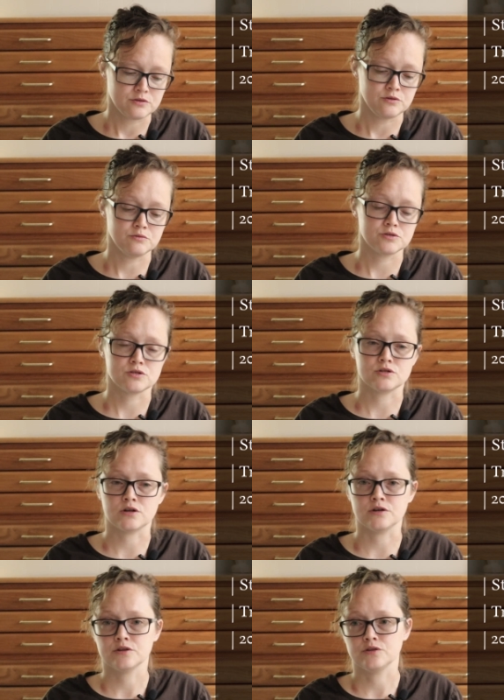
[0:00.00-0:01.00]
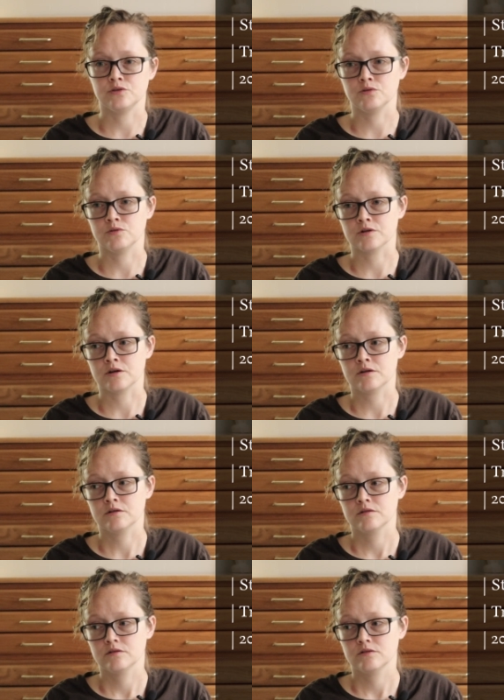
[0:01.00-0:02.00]
you start your
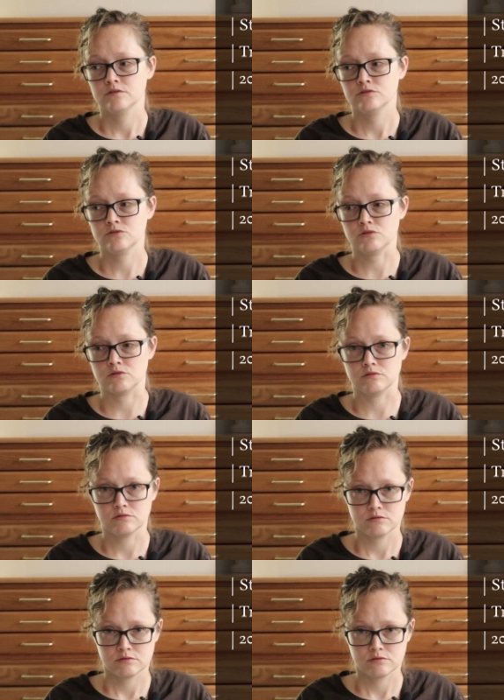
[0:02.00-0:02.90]
circle.